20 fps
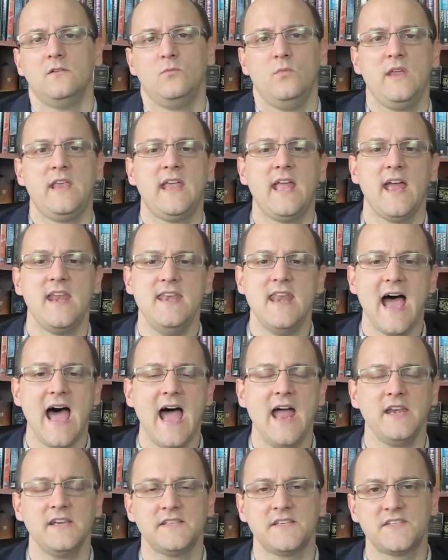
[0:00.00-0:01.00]
We
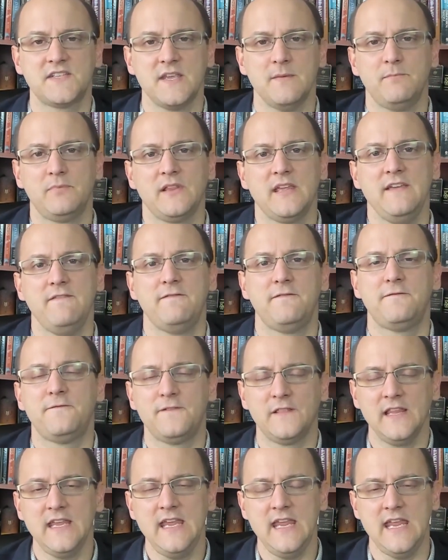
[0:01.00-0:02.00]
cannot simply
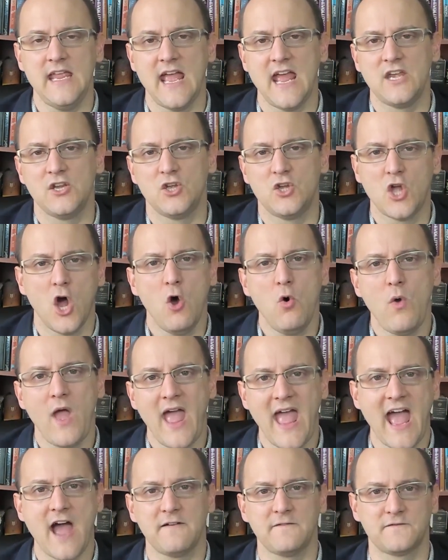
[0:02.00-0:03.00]
flee and go
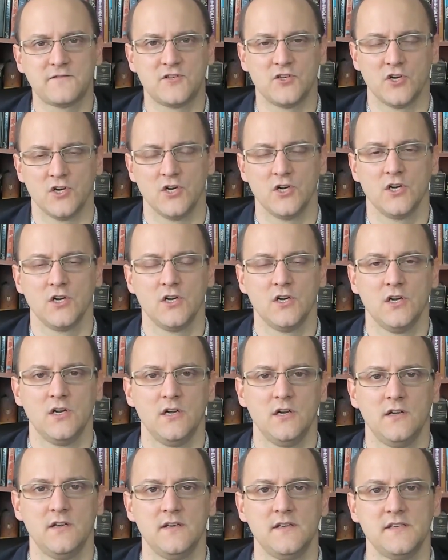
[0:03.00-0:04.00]
after
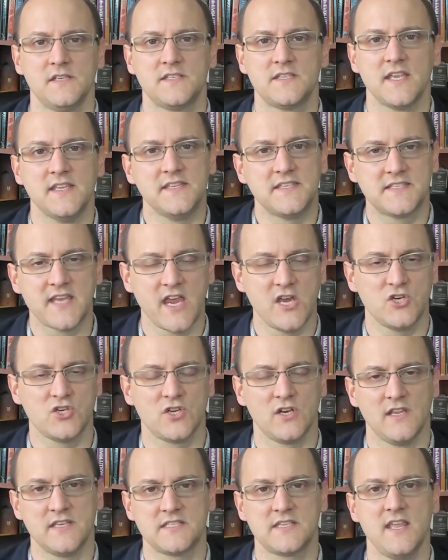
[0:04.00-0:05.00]

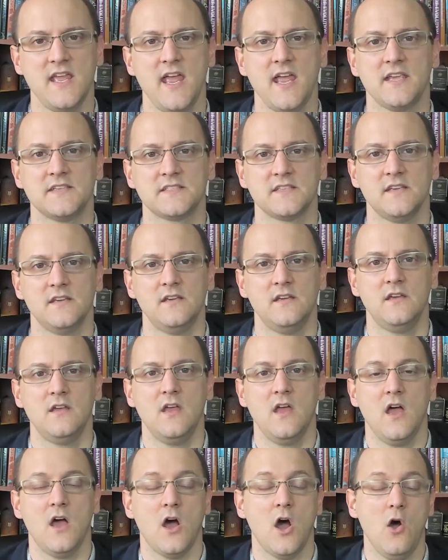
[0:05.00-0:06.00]
sensationalist things.
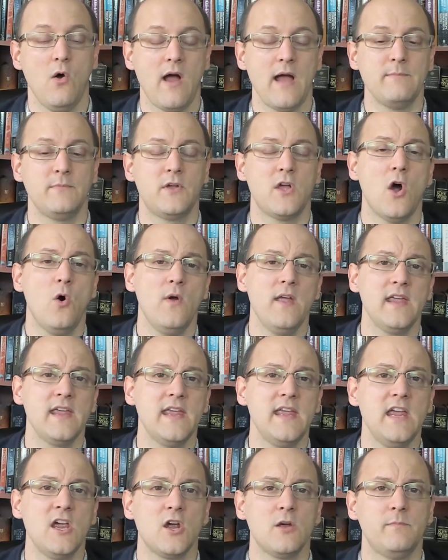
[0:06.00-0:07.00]
Oh, I'm going
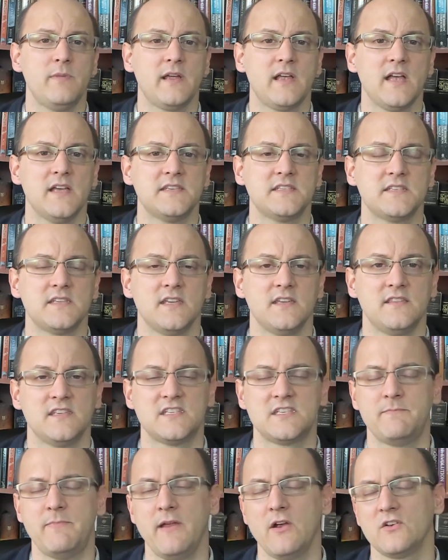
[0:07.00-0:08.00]
here because the
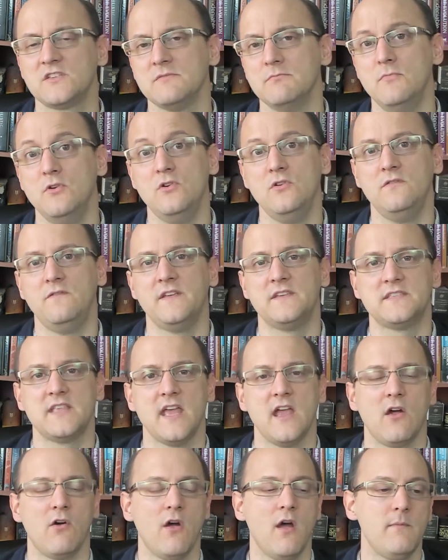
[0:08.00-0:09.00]
Spirit's move is
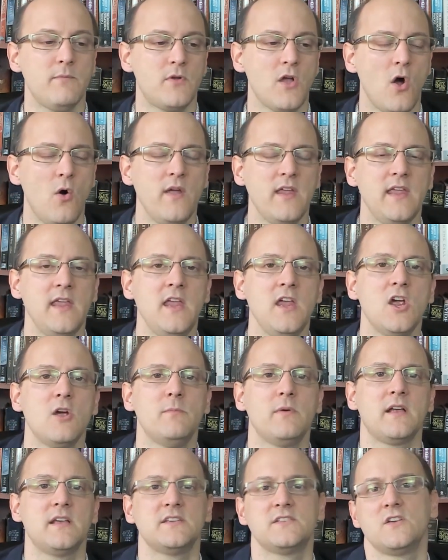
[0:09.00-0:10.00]
there. Or I'm going here
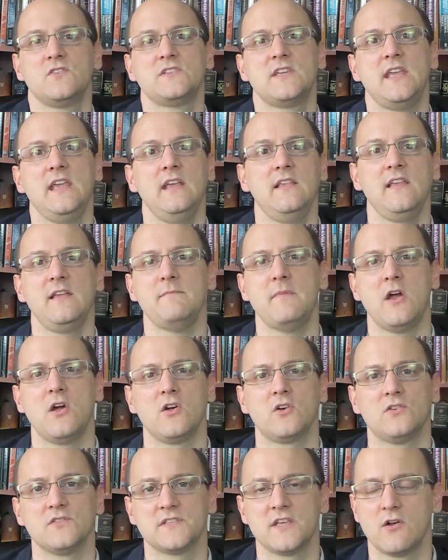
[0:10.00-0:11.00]
because there's healing
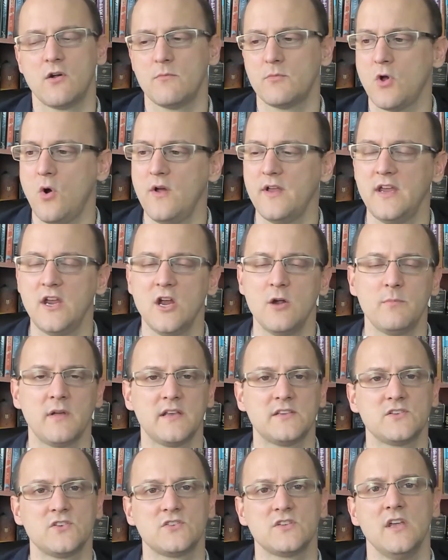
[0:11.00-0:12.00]
miracles there. I'm going here
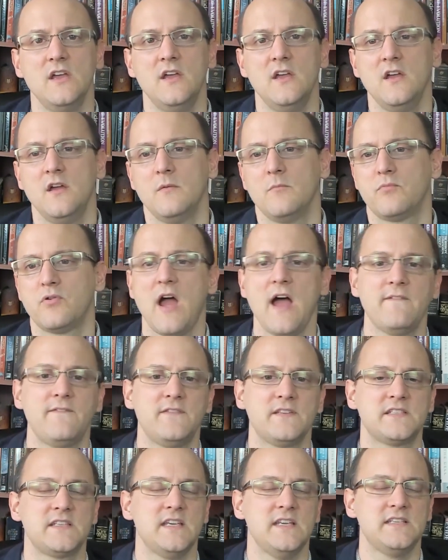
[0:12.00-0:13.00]
because there's
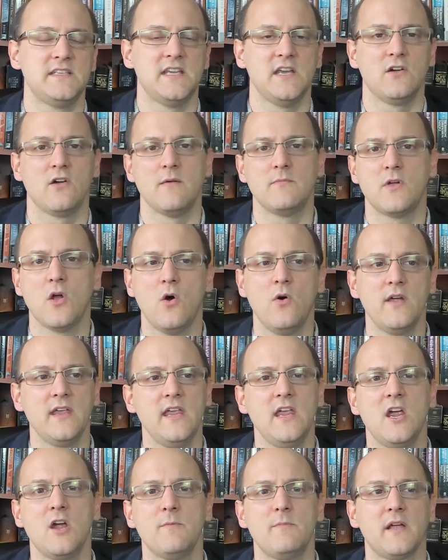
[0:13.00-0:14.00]
prophecies here. I'm going
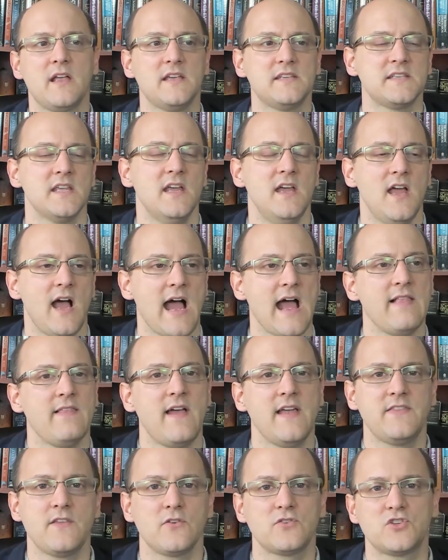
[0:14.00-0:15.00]
here because I
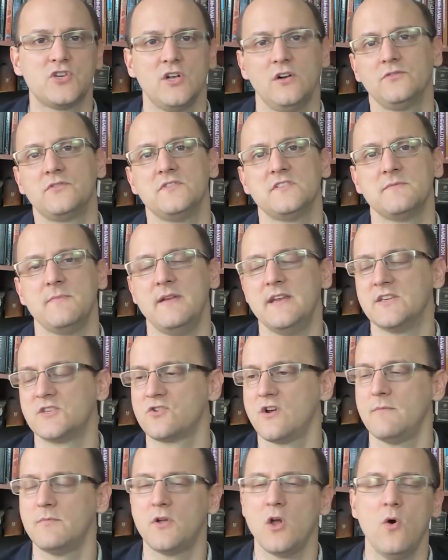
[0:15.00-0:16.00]
like their children's
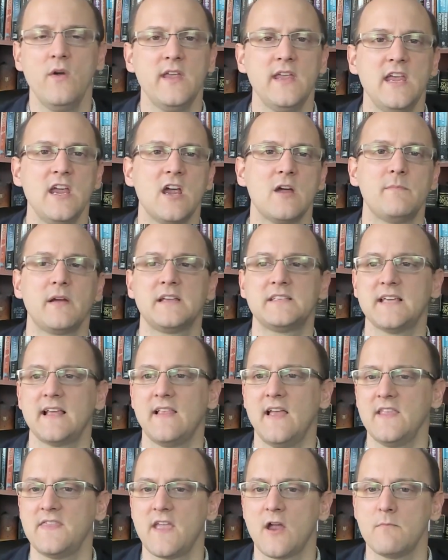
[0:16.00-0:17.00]
ministry. I'm going here because I
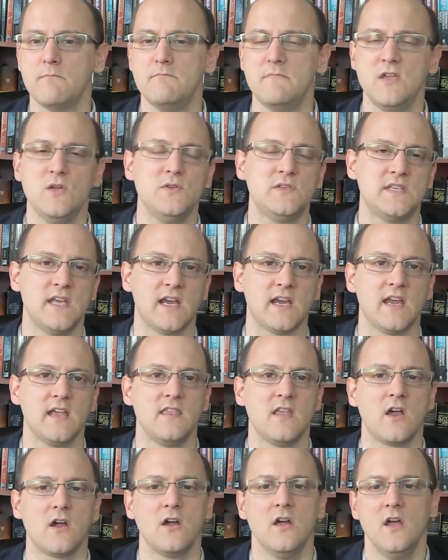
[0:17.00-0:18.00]
like their music
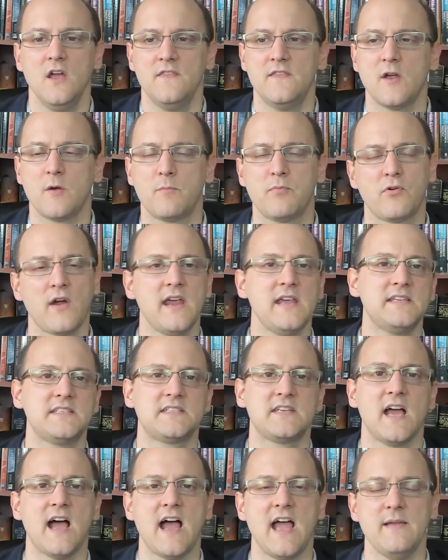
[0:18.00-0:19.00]
and their, their praise
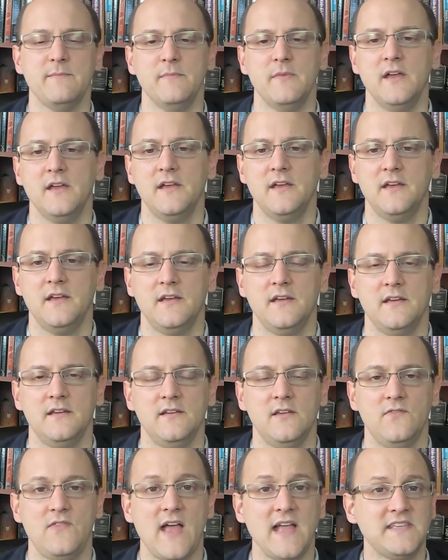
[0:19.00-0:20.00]
time.
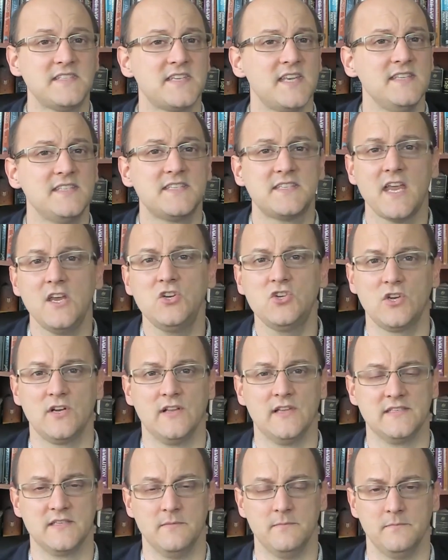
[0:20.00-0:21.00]
That's
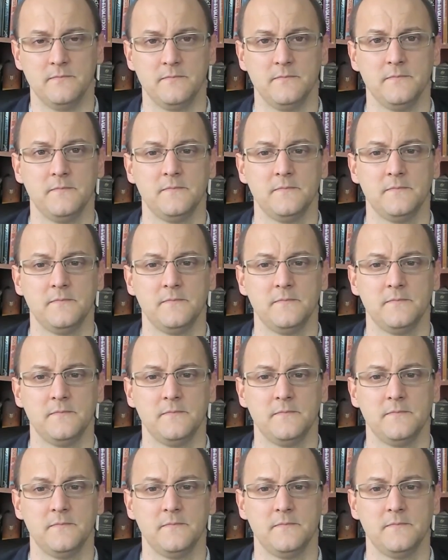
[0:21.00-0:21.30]
sensationalism.